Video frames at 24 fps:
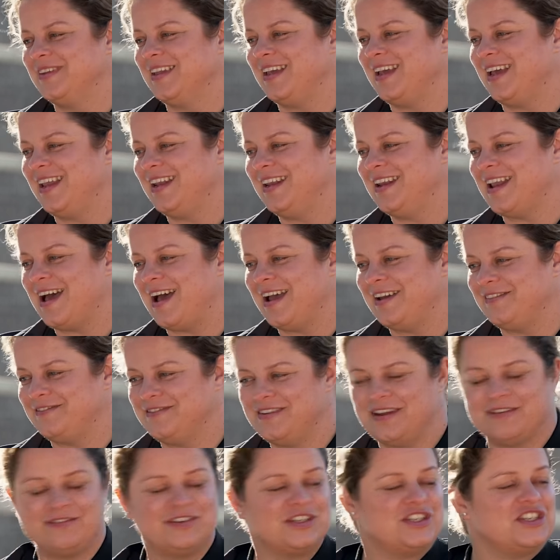And I have
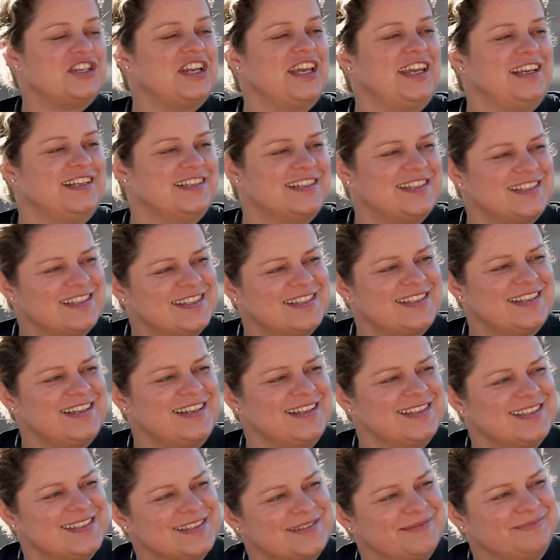never changed
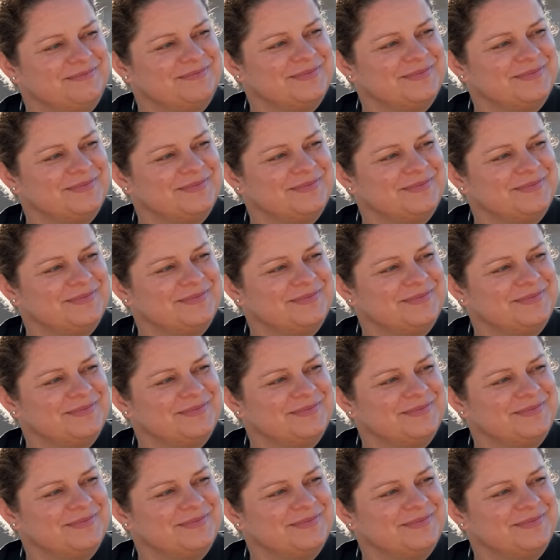since.